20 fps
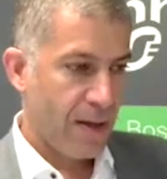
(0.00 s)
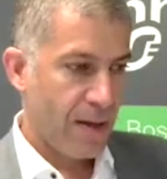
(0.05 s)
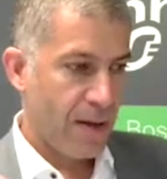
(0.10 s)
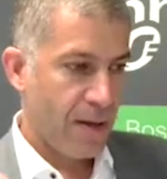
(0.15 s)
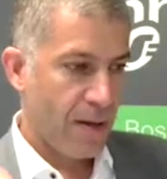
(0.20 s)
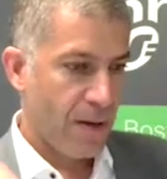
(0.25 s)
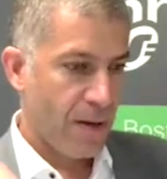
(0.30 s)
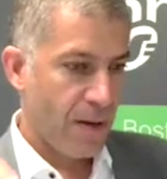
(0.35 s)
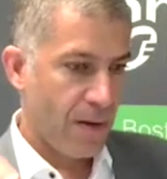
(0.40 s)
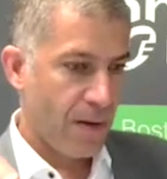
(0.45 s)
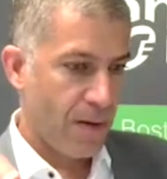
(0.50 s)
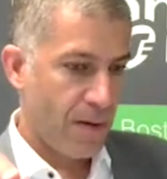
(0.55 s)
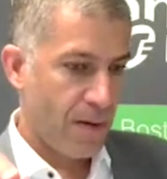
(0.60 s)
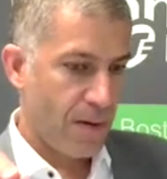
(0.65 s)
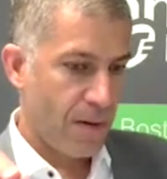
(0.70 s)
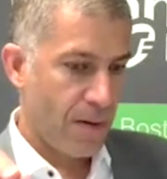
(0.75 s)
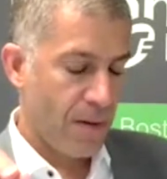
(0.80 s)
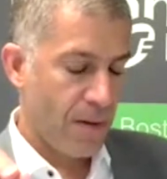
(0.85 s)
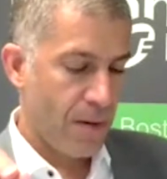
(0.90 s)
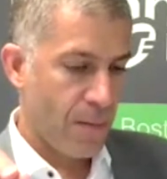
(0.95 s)
a
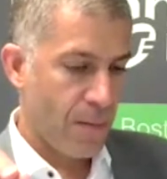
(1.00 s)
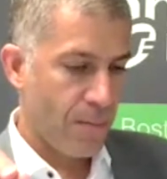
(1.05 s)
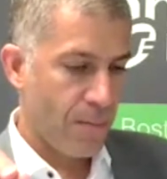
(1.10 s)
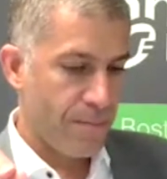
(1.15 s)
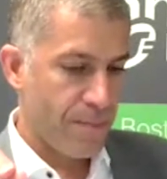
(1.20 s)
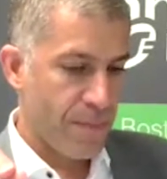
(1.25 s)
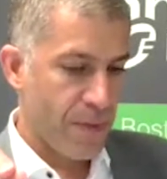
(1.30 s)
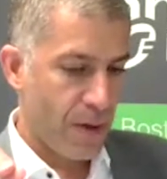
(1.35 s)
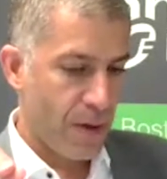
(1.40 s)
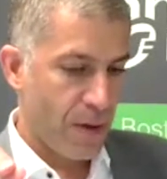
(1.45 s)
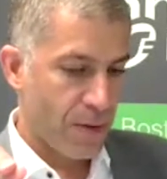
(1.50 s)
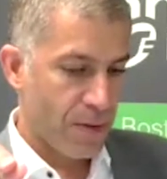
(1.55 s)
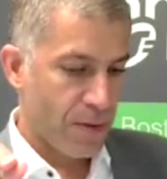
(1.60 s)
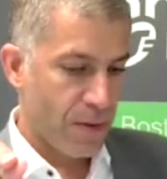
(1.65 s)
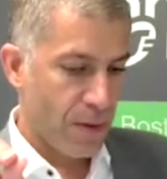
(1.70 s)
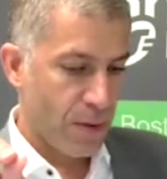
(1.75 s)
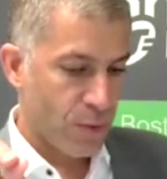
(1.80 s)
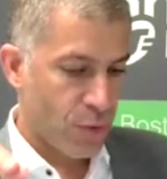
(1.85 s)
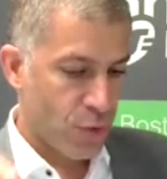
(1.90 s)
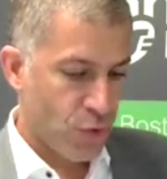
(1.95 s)

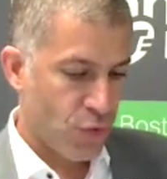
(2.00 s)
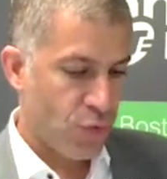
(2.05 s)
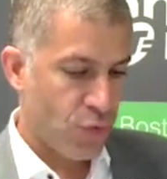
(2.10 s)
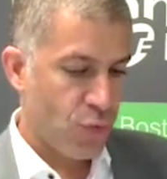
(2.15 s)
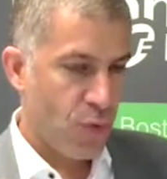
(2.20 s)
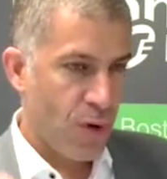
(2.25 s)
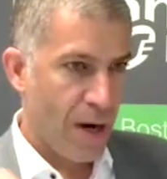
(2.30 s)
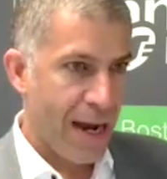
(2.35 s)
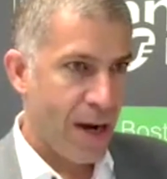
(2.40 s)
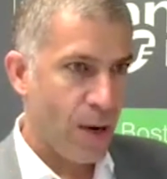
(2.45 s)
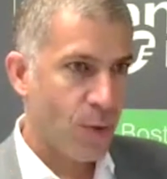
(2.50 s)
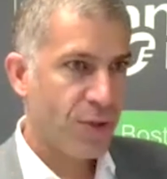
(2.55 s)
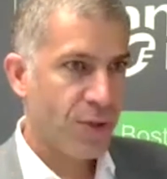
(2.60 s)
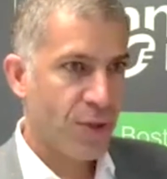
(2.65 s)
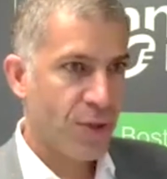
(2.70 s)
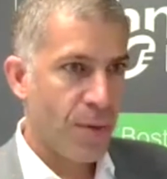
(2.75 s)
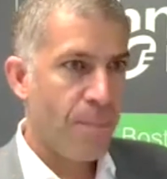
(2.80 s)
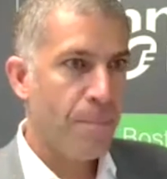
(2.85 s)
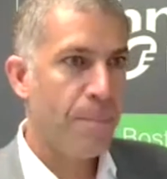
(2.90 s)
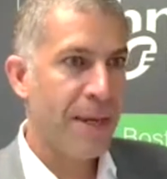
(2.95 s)
true
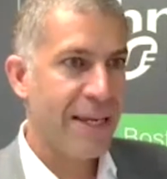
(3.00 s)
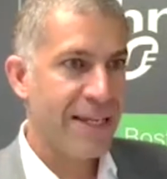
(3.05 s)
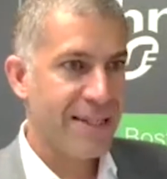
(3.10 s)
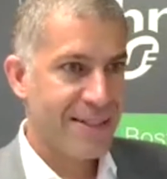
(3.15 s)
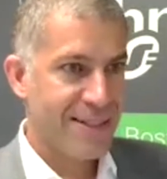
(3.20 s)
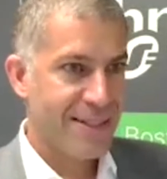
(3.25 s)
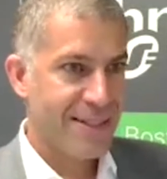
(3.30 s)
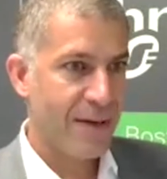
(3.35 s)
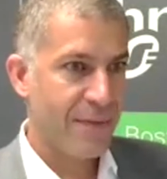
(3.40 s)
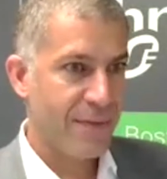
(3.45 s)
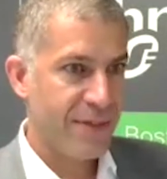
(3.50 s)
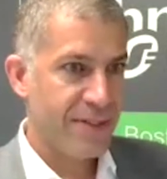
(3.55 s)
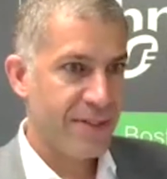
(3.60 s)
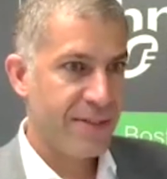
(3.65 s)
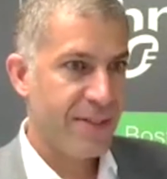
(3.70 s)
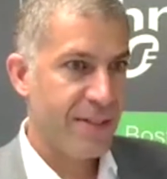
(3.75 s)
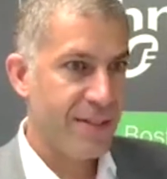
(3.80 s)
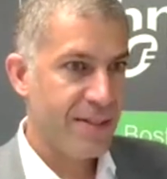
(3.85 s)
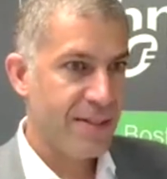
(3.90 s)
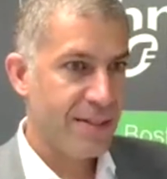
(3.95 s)
outcome-based
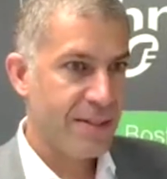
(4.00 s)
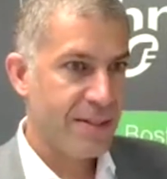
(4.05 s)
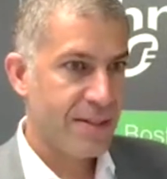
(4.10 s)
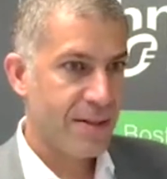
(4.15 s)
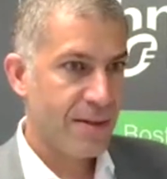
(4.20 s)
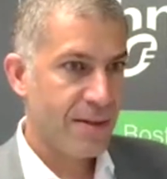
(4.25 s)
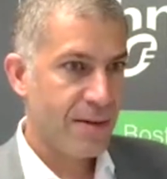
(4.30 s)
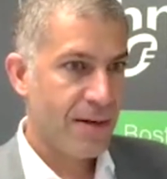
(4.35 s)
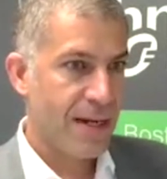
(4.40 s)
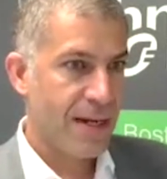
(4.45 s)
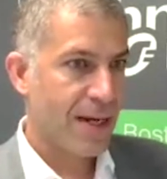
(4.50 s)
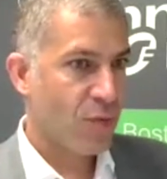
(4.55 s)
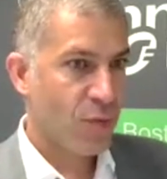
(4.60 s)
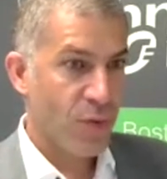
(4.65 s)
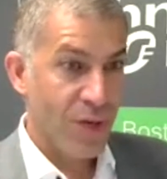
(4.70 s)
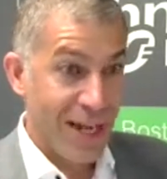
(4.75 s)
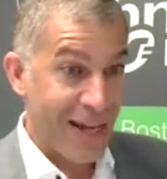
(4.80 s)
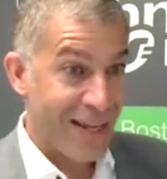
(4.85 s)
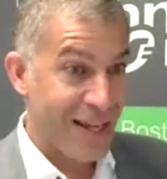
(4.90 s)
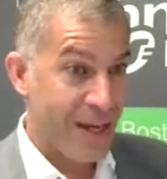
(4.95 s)
services like
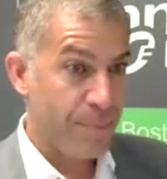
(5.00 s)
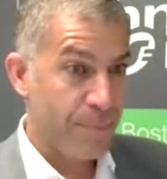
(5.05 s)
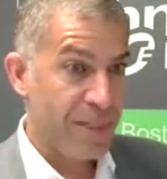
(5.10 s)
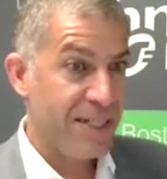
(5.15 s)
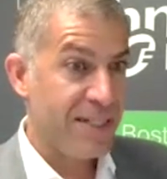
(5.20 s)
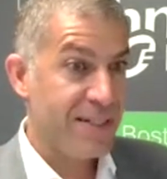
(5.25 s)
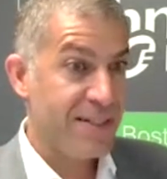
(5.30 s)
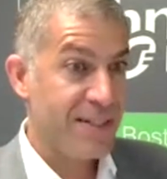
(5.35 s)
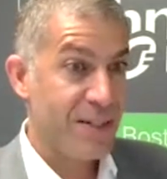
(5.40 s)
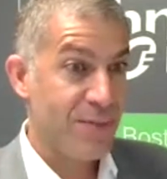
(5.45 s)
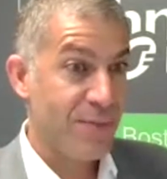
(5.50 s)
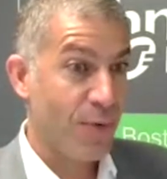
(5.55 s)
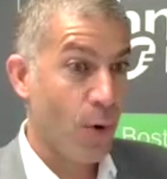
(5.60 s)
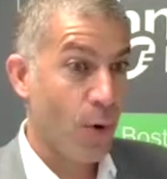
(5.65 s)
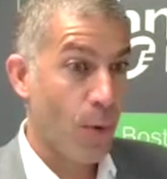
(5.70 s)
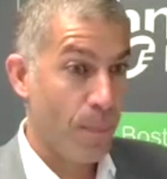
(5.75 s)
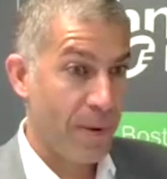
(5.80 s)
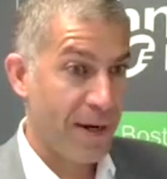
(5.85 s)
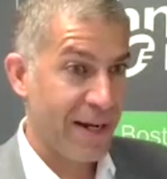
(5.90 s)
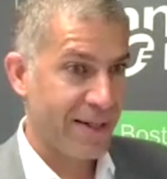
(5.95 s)
reliability
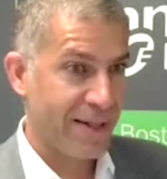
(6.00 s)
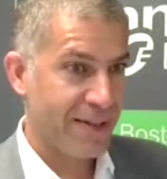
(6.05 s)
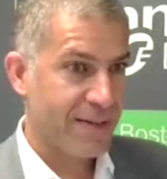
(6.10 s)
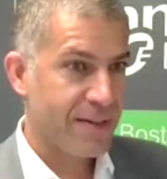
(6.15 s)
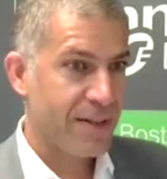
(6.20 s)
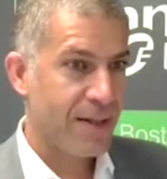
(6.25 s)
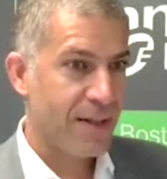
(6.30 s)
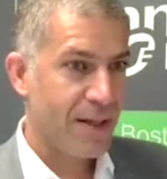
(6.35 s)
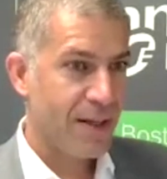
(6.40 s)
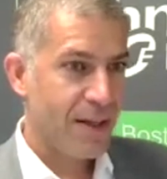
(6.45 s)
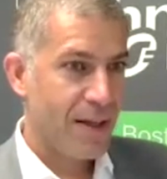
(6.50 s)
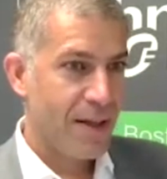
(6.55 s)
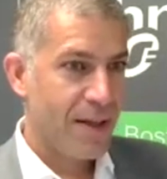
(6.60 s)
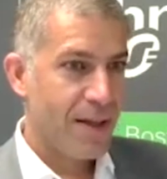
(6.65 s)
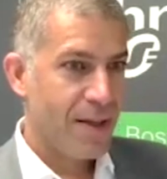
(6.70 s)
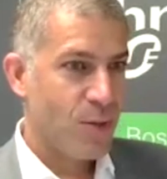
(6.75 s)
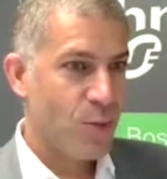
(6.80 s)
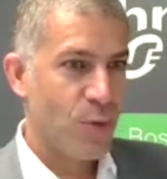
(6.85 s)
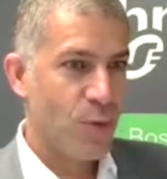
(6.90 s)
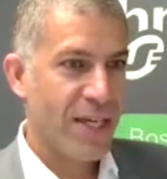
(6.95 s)
for a plant.
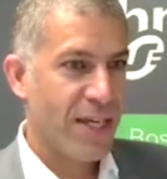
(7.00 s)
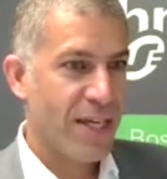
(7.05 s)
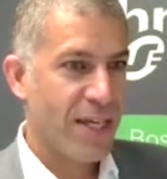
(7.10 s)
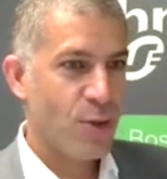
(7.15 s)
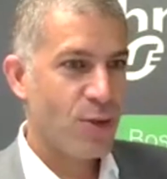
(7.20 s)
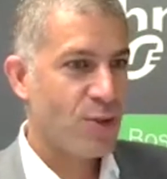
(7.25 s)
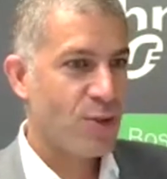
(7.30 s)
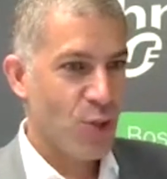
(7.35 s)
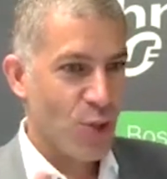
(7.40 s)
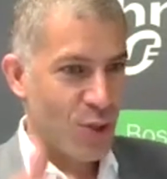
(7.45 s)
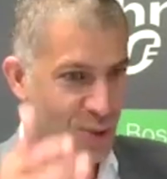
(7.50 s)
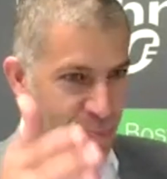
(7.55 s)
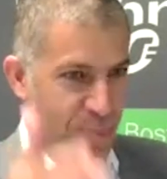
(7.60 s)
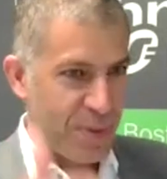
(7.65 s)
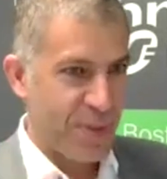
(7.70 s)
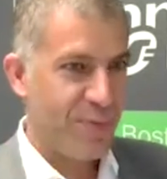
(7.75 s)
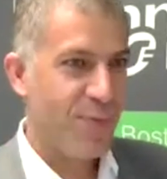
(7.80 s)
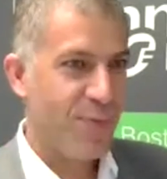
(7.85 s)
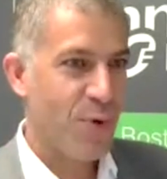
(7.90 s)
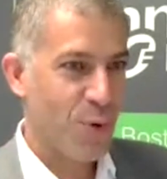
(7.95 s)
You cannot just
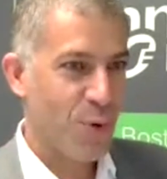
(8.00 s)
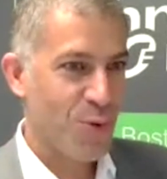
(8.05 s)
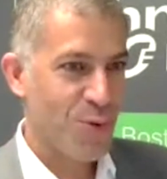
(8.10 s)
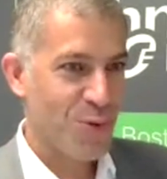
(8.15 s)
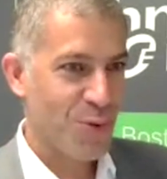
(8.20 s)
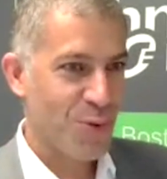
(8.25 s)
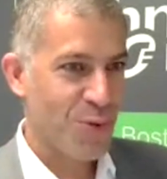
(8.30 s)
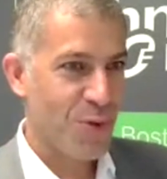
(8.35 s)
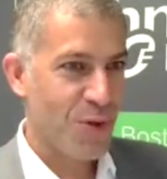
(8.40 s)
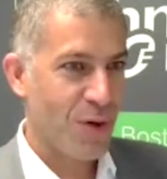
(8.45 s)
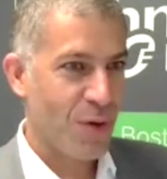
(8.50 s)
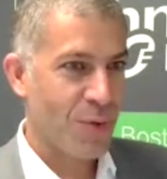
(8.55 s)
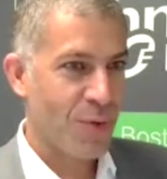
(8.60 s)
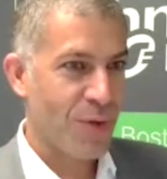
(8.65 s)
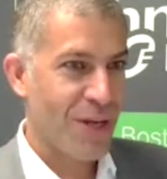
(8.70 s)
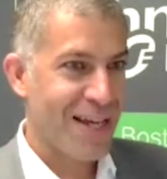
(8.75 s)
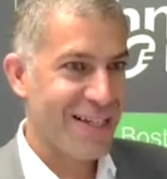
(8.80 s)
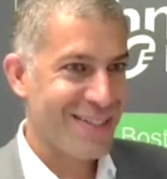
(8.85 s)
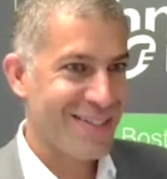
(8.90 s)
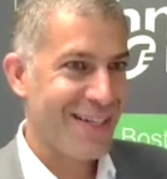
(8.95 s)
be focused on
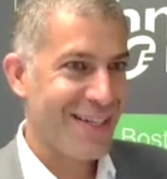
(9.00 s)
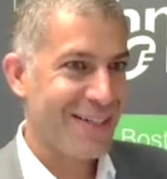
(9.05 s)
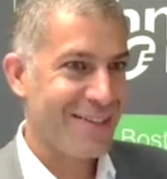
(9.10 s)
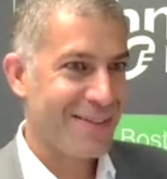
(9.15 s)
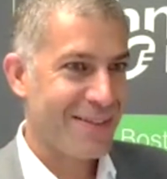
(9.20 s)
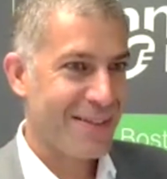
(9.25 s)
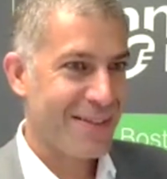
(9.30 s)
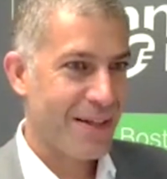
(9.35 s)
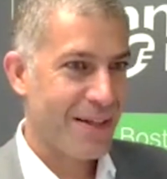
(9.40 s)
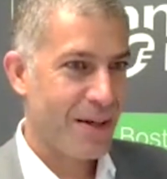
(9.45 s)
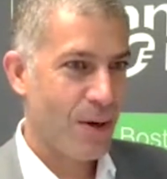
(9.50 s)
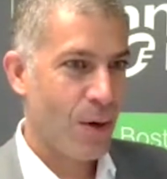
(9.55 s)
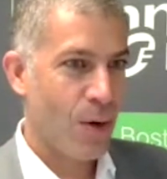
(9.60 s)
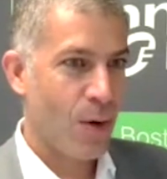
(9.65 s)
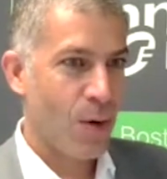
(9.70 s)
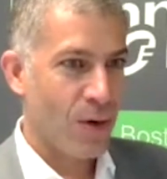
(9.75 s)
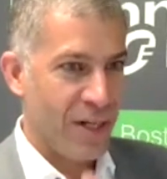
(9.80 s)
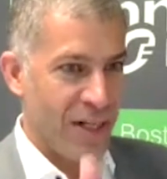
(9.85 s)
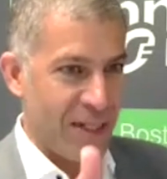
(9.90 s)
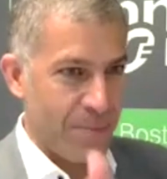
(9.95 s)
an asset
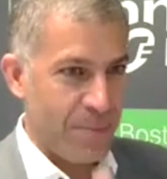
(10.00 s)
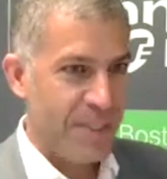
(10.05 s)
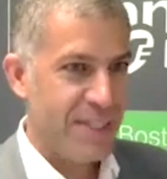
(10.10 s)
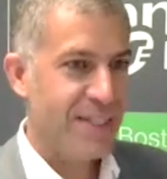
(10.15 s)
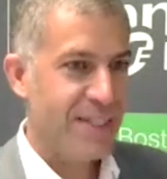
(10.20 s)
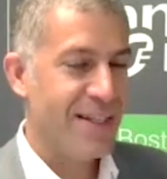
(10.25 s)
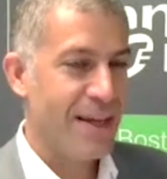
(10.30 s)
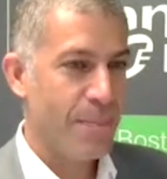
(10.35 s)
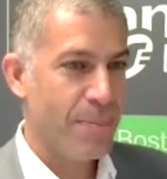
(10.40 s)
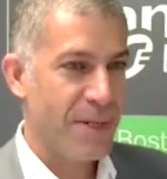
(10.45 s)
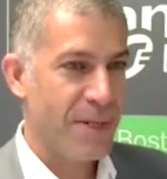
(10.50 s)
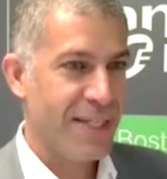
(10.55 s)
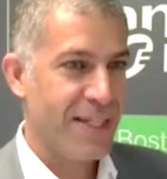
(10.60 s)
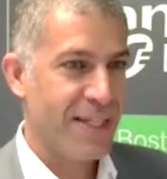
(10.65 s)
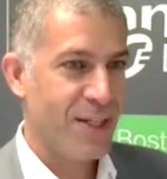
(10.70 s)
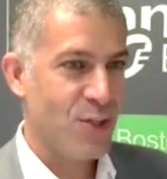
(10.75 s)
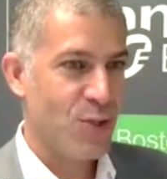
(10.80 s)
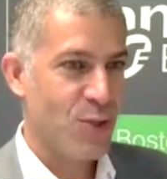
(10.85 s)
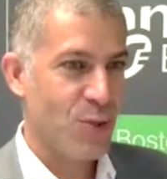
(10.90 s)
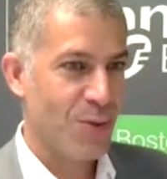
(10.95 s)
or limited
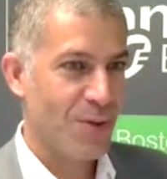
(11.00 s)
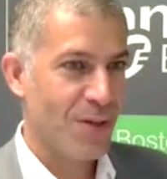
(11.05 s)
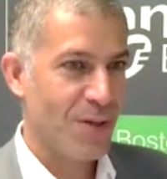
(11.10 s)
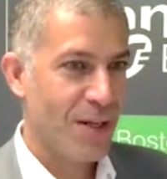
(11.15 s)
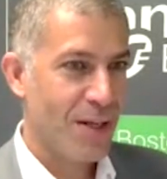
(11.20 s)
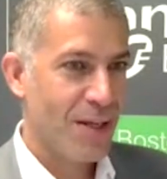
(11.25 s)
application.